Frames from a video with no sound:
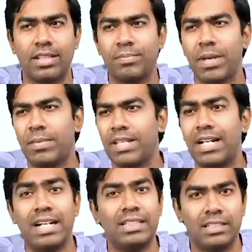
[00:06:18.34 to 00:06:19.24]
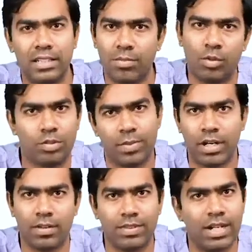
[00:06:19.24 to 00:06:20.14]
and maybe the distal most
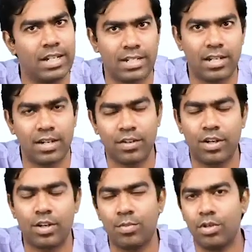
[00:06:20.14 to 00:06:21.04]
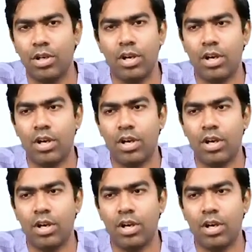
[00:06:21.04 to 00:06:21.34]
part of the distal convoluted tubule.